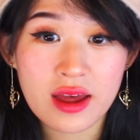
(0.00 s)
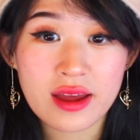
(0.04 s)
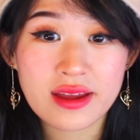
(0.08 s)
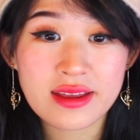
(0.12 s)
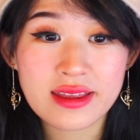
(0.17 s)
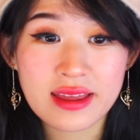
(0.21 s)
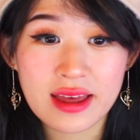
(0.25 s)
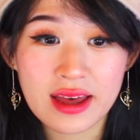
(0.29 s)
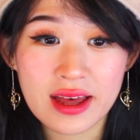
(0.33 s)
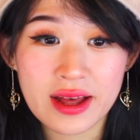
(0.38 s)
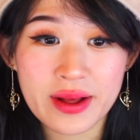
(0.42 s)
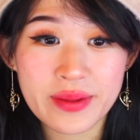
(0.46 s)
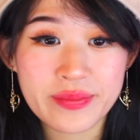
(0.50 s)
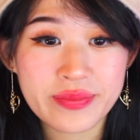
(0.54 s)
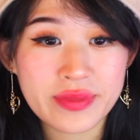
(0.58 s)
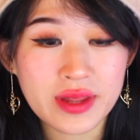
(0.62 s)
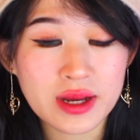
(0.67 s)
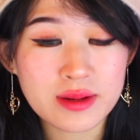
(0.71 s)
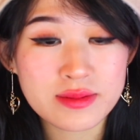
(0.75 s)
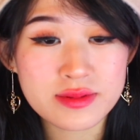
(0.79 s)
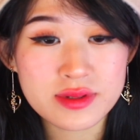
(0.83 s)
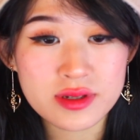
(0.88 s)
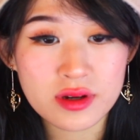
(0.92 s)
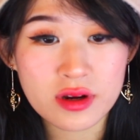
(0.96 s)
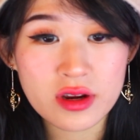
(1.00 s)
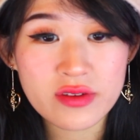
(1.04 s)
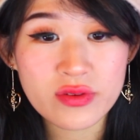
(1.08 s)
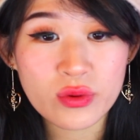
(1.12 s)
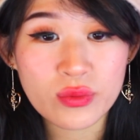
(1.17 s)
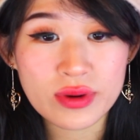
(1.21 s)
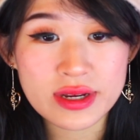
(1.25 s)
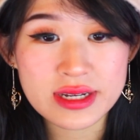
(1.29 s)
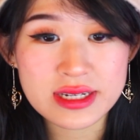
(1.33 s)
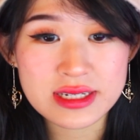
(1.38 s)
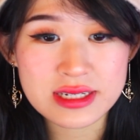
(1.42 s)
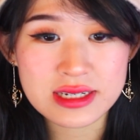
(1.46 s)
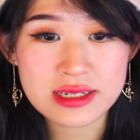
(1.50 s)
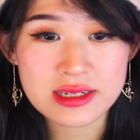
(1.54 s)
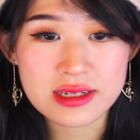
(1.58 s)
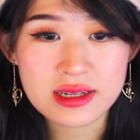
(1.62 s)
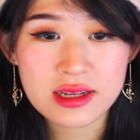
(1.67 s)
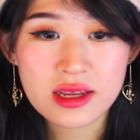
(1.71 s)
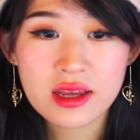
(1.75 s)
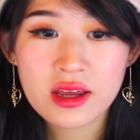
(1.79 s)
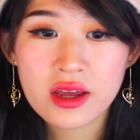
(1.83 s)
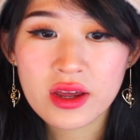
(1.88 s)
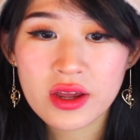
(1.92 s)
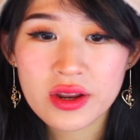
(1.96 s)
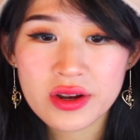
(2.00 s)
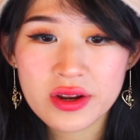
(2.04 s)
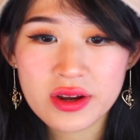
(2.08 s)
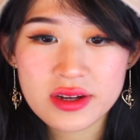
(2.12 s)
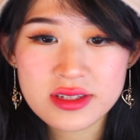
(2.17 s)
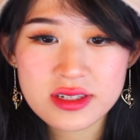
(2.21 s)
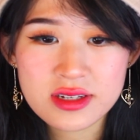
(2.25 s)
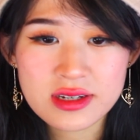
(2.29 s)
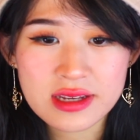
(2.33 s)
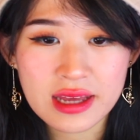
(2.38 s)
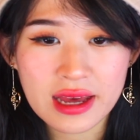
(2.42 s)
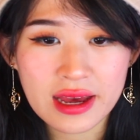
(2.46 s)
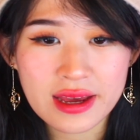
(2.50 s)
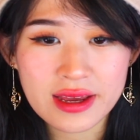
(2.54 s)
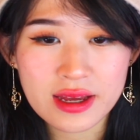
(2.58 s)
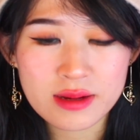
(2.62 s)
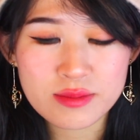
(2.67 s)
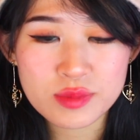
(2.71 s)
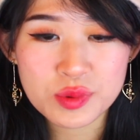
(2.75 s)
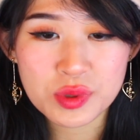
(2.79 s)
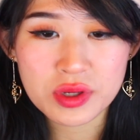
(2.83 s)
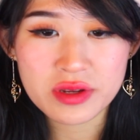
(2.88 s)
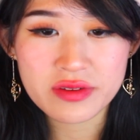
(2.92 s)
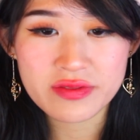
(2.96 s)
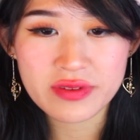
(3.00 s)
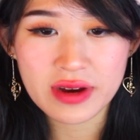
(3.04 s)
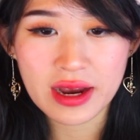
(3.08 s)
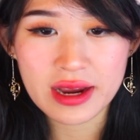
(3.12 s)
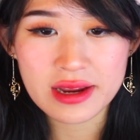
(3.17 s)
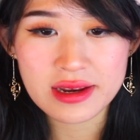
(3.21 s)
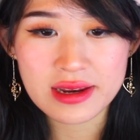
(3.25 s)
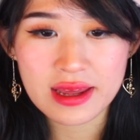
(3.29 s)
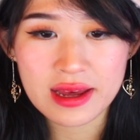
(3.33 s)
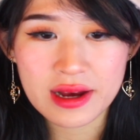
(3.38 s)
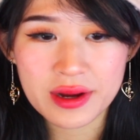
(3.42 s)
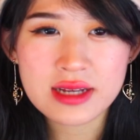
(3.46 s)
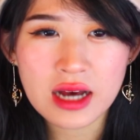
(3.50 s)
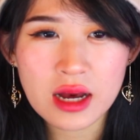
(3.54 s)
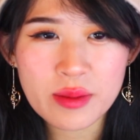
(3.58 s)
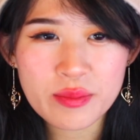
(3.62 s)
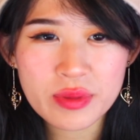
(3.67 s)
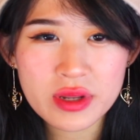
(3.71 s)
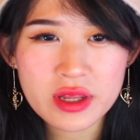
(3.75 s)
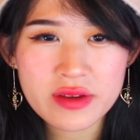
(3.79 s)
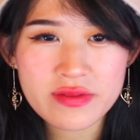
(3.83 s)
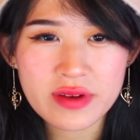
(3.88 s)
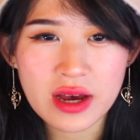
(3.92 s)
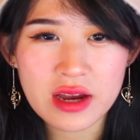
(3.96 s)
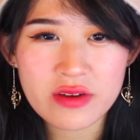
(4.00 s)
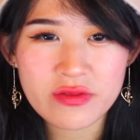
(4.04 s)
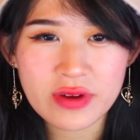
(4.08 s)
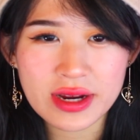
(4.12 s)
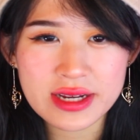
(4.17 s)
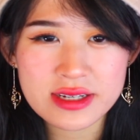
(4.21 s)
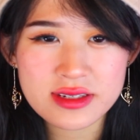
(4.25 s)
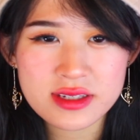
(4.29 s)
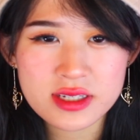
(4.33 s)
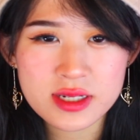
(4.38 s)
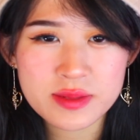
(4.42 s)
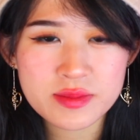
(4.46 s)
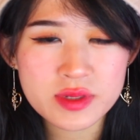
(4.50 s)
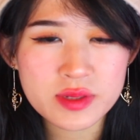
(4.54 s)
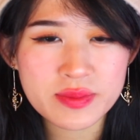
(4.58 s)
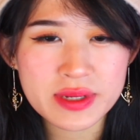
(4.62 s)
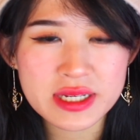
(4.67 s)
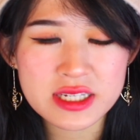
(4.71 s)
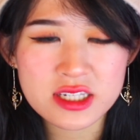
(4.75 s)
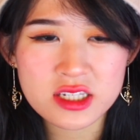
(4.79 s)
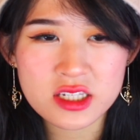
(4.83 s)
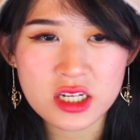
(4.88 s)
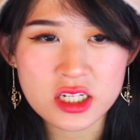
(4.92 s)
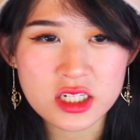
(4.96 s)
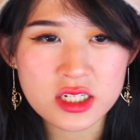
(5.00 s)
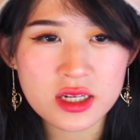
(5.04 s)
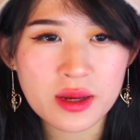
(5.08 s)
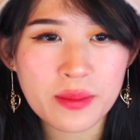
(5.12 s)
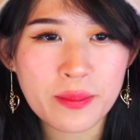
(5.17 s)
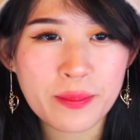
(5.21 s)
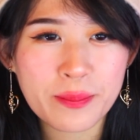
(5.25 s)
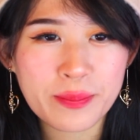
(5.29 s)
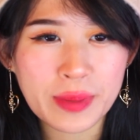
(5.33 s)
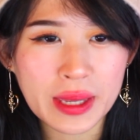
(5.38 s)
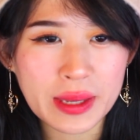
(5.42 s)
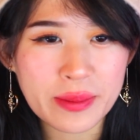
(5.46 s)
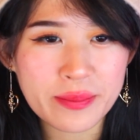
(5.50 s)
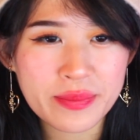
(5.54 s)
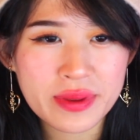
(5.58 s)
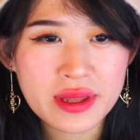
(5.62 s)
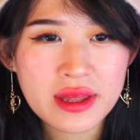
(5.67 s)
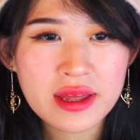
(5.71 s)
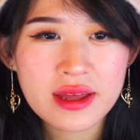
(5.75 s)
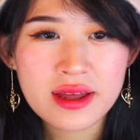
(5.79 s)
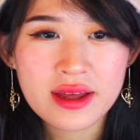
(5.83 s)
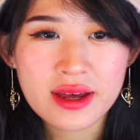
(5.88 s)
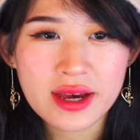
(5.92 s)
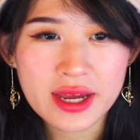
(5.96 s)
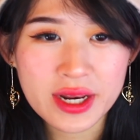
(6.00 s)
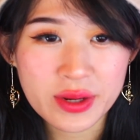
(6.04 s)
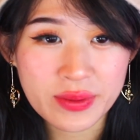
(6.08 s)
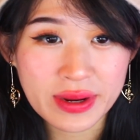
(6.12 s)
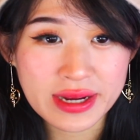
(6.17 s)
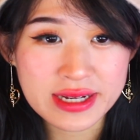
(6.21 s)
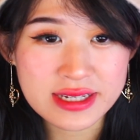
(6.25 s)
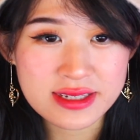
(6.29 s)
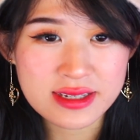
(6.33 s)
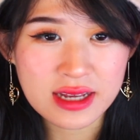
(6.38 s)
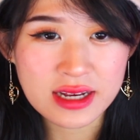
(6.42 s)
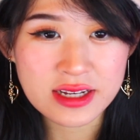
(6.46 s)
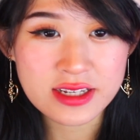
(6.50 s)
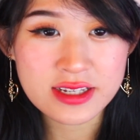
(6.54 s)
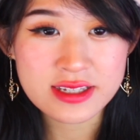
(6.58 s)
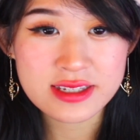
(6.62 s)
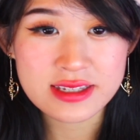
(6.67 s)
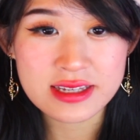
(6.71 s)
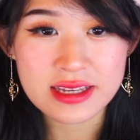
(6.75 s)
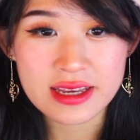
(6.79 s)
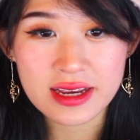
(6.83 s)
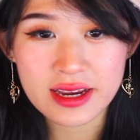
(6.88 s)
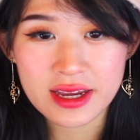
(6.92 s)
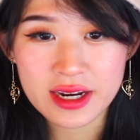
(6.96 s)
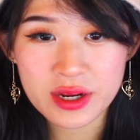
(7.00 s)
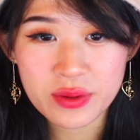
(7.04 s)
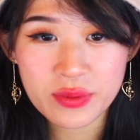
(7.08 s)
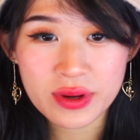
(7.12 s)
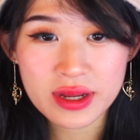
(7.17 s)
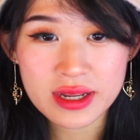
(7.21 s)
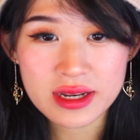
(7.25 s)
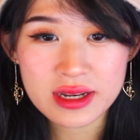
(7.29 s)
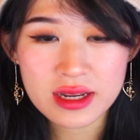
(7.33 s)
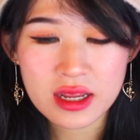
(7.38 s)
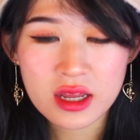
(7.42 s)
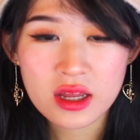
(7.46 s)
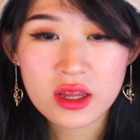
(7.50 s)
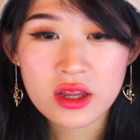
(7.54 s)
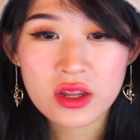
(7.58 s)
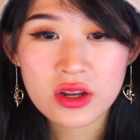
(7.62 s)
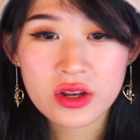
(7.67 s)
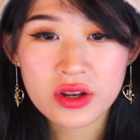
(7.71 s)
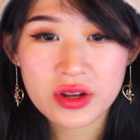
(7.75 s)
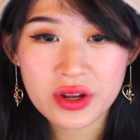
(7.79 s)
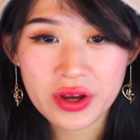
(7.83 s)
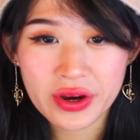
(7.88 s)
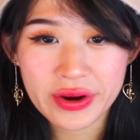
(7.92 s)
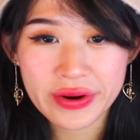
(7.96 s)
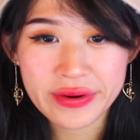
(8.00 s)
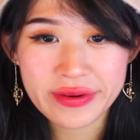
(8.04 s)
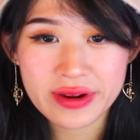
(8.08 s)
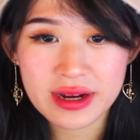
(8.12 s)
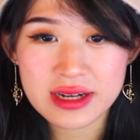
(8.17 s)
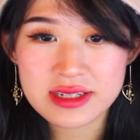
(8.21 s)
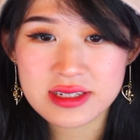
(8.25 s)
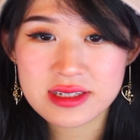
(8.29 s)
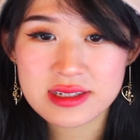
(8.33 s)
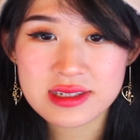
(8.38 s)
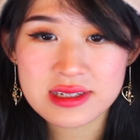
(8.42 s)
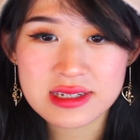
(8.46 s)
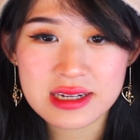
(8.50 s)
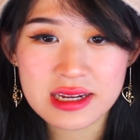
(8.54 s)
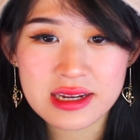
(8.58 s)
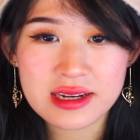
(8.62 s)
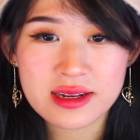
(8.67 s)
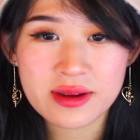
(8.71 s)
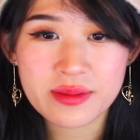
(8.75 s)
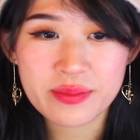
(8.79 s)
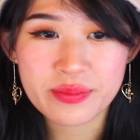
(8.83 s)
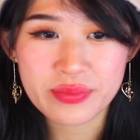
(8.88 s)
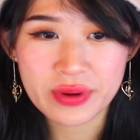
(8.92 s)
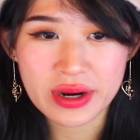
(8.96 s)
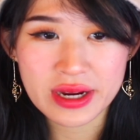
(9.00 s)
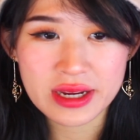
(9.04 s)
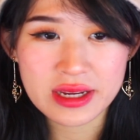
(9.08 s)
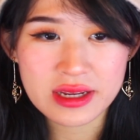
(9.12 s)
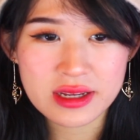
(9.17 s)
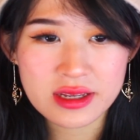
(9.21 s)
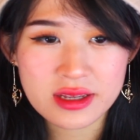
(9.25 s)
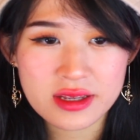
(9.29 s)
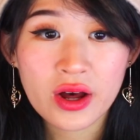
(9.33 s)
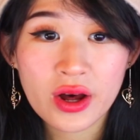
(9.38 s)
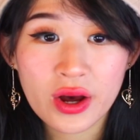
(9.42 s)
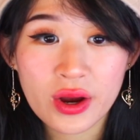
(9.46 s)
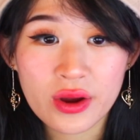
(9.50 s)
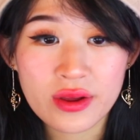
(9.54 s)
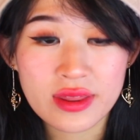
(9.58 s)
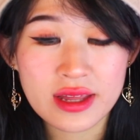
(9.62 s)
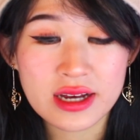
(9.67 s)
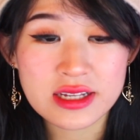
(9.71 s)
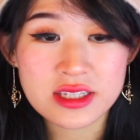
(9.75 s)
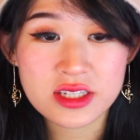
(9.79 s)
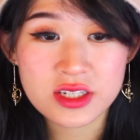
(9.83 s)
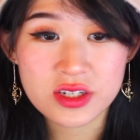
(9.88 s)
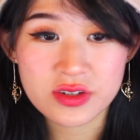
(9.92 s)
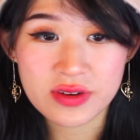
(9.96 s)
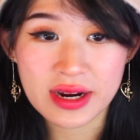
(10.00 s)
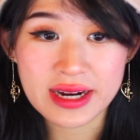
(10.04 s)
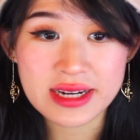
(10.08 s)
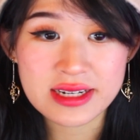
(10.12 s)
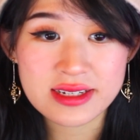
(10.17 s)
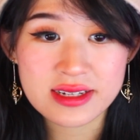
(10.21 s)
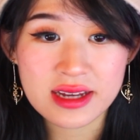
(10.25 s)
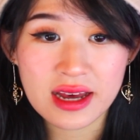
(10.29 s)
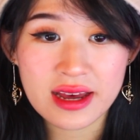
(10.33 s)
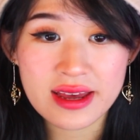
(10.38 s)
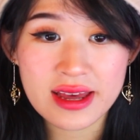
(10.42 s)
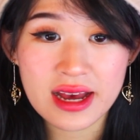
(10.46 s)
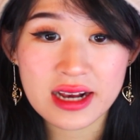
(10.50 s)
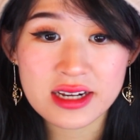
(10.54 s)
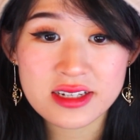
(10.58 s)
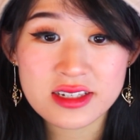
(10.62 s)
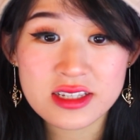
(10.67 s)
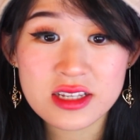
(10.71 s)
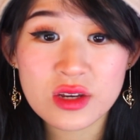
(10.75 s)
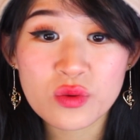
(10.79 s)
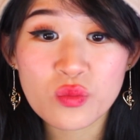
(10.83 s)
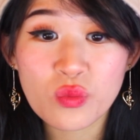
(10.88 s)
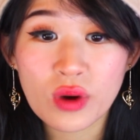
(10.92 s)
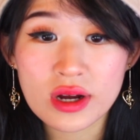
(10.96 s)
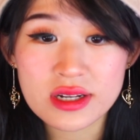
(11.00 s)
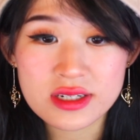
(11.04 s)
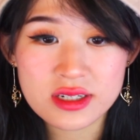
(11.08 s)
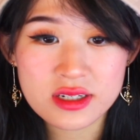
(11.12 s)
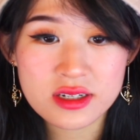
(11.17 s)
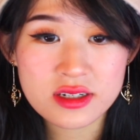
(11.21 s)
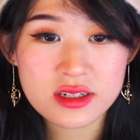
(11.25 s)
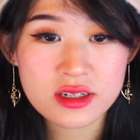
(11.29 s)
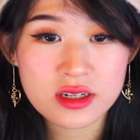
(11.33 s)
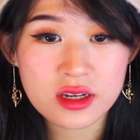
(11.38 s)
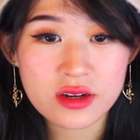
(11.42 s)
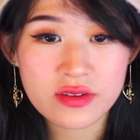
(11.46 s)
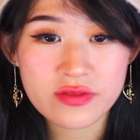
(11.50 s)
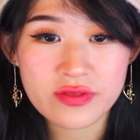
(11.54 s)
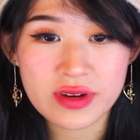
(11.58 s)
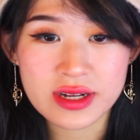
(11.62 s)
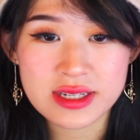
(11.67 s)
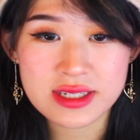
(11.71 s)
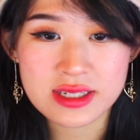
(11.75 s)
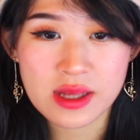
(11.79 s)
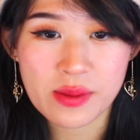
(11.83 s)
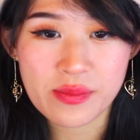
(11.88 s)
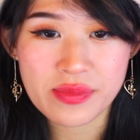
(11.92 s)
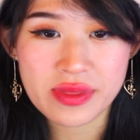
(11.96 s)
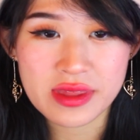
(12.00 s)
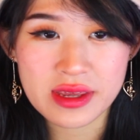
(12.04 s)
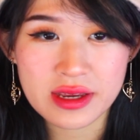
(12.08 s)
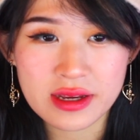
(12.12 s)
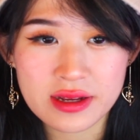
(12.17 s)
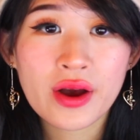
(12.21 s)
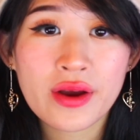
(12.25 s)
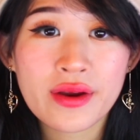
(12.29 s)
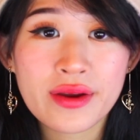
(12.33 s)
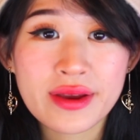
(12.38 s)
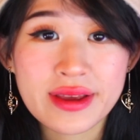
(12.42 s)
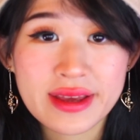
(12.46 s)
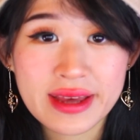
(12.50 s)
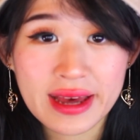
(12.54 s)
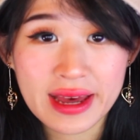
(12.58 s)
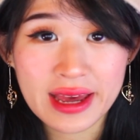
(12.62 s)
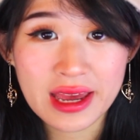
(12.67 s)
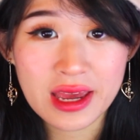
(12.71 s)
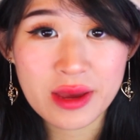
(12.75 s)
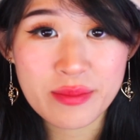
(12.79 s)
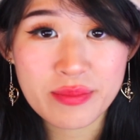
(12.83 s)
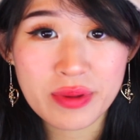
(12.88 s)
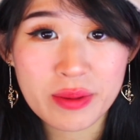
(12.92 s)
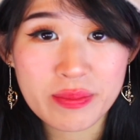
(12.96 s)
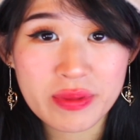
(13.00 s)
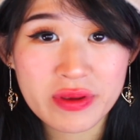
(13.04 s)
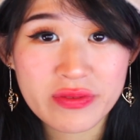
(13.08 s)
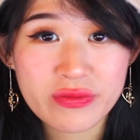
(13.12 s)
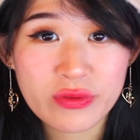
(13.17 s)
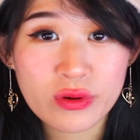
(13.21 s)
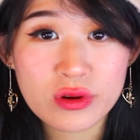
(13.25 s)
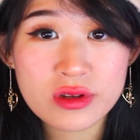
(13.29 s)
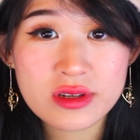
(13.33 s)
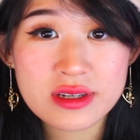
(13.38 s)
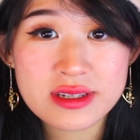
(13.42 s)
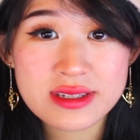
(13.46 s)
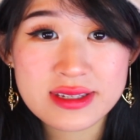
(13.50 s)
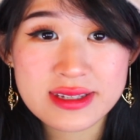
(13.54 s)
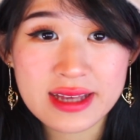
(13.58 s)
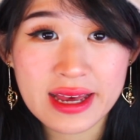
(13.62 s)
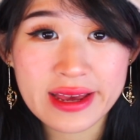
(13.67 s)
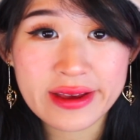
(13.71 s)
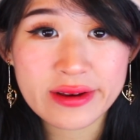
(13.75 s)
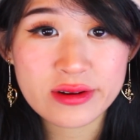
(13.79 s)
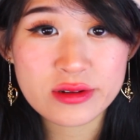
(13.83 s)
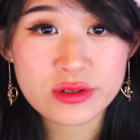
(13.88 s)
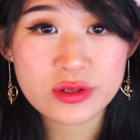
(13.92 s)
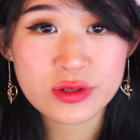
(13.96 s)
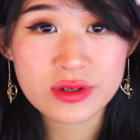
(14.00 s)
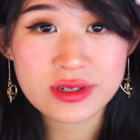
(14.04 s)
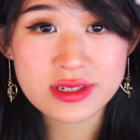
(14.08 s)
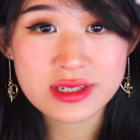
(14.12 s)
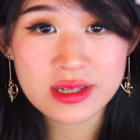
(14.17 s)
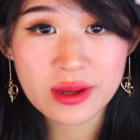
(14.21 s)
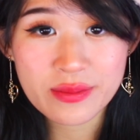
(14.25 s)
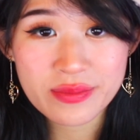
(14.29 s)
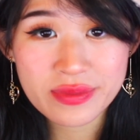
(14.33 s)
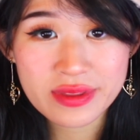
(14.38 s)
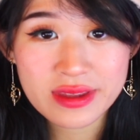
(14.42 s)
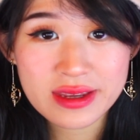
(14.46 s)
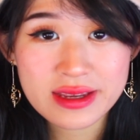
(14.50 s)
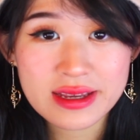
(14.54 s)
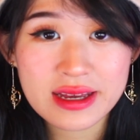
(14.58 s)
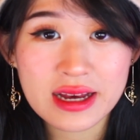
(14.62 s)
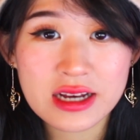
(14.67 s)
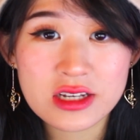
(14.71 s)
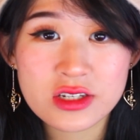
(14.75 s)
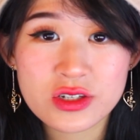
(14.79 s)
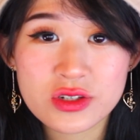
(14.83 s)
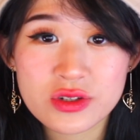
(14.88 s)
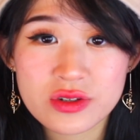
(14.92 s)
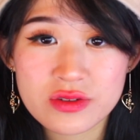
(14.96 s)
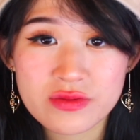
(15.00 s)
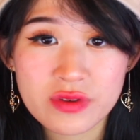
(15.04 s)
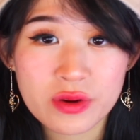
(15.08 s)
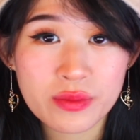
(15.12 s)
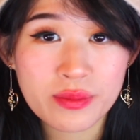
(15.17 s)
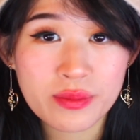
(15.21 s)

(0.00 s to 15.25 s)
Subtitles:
Yeah, I'm sorry for what he did. No, it's okay. I'm doing fine now. Can't believe I raised him to be such a beep. Anyways, are you seeing anyone? No, I just need a break. Oh, that's great. I actually wanted to confess something. Okay, but before you say or do something, I should